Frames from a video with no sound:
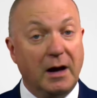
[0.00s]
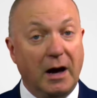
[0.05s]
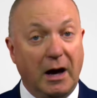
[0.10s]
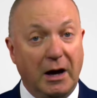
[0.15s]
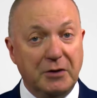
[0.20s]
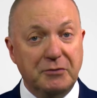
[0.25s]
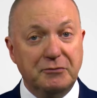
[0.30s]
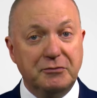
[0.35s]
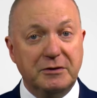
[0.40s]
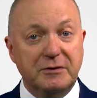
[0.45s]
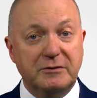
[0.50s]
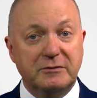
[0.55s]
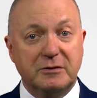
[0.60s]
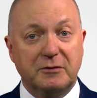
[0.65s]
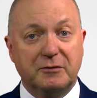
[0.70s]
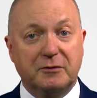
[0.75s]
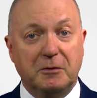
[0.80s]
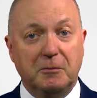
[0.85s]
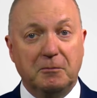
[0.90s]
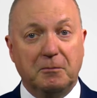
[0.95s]
Hundreds
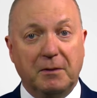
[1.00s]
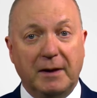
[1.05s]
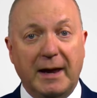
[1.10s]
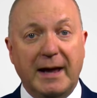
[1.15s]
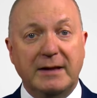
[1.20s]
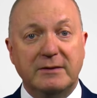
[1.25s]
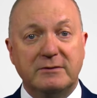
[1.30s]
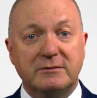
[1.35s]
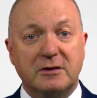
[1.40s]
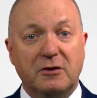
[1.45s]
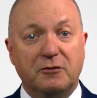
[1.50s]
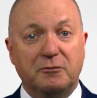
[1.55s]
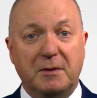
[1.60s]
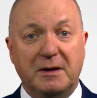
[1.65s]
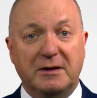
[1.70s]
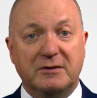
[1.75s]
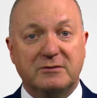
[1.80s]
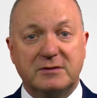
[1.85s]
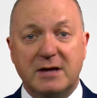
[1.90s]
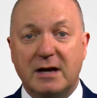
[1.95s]
of complaints have
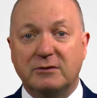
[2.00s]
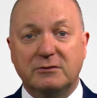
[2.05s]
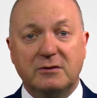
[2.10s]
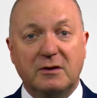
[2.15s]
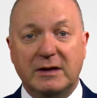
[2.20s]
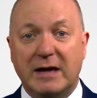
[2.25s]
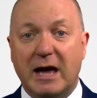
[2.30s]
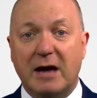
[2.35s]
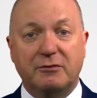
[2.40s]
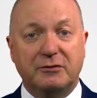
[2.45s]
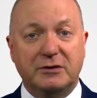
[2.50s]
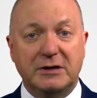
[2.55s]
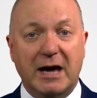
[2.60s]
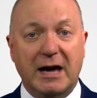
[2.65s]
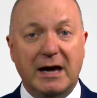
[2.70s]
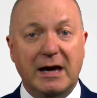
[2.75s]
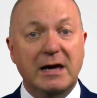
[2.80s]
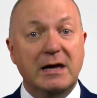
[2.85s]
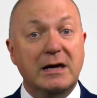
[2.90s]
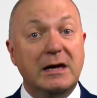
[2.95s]
been sent to the
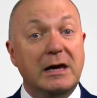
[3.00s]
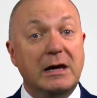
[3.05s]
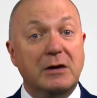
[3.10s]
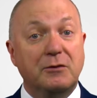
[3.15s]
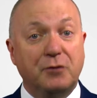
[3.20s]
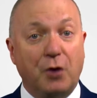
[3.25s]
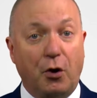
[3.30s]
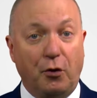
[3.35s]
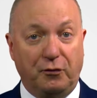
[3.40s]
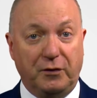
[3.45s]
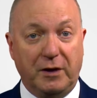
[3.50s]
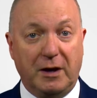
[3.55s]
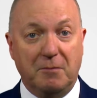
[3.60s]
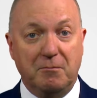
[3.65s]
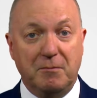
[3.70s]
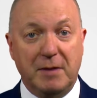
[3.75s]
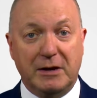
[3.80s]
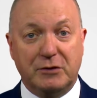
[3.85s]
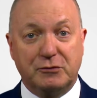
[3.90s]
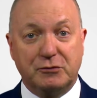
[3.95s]
FDA involving
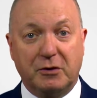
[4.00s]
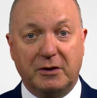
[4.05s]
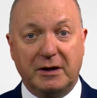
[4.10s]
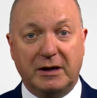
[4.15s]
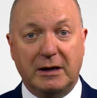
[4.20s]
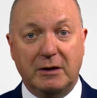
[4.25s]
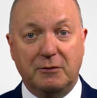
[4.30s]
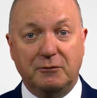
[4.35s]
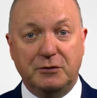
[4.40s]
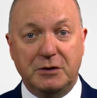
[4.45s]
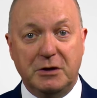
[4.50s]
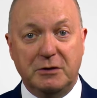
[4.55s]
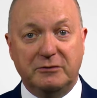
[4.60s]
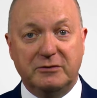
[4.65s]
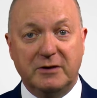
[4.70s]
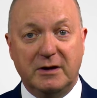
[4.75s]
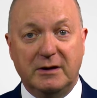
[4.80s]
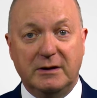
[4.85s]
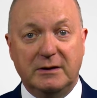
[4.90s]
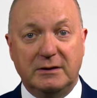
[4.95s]
Medtronic
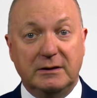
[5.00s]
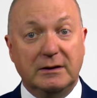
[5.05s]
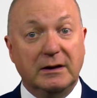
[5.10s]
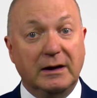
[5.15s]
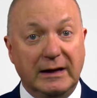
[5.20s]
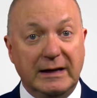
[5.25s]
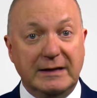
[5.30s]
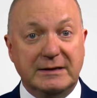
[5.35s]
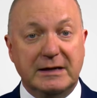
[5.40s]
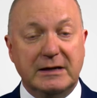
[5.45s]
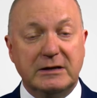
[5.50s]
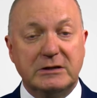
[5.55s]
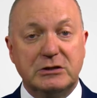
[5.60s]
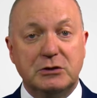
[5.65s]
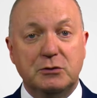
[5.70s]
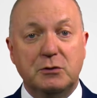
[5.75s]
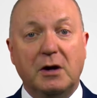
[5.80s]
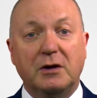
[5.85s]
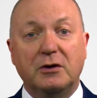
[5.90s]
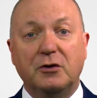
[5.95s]
Infuse, leading
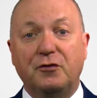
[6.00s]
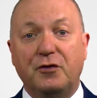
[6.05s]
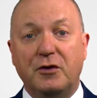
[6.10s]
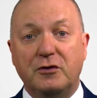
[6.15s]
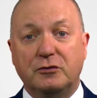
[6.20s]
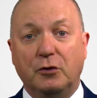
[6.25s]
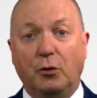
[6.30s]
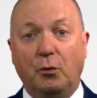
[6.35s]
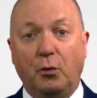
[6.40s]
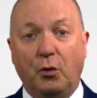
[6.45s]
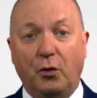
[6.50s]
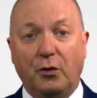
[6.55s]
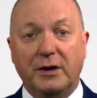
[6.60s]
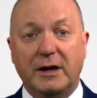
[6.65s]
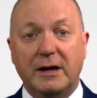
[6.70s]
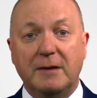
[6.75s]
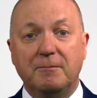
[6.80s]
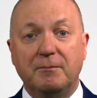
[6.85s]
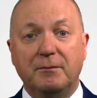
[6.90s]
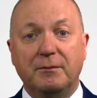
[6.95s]
to an official
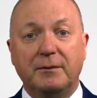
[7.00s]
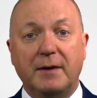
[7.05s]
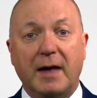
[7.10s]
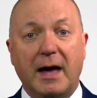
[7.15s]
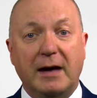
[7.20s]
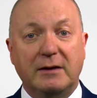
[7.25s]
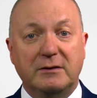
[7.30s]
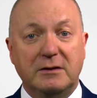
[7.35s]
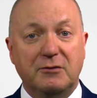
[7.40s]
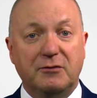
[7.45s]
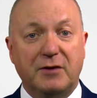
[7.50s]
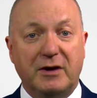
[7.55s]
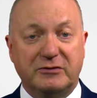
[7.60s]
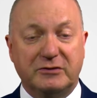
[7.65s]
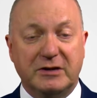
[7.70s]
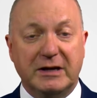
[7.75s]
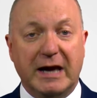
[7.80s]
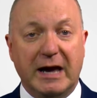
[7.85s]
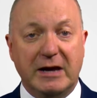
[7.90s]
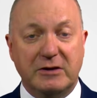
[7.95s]
warning and
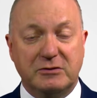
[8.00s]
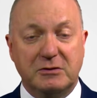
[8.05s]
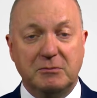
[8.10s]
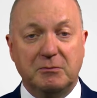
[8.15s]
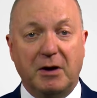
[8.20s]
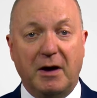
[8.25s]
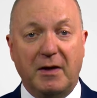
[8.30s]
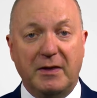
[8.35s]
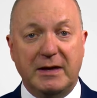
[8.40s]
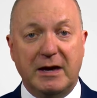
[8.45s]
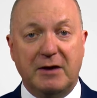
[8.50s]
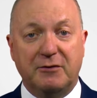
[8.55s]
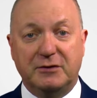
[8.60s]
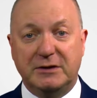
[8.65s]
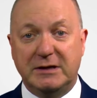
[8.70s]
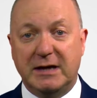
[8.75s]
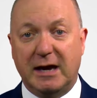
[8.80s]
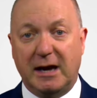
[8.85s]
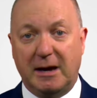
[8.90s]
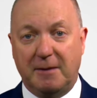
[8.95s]
investigation by the
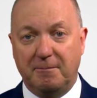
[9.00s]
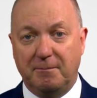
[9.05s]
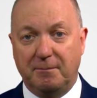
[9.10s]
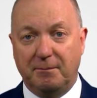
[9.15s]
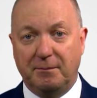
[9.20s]
FDA.